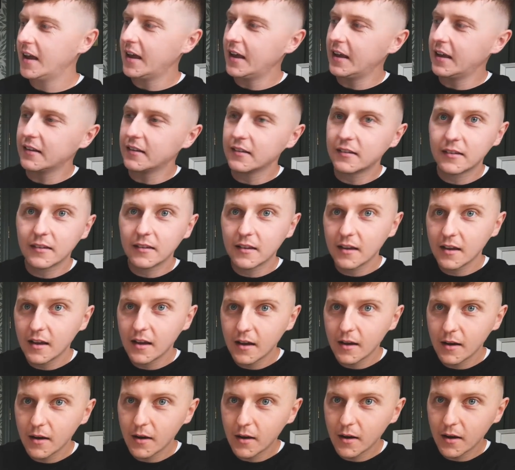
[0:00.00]
it's
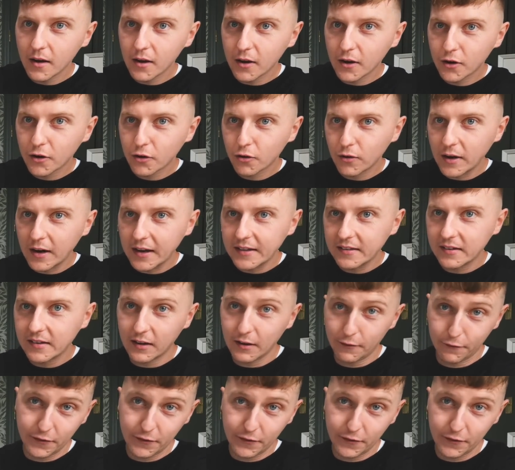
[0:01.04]
creating a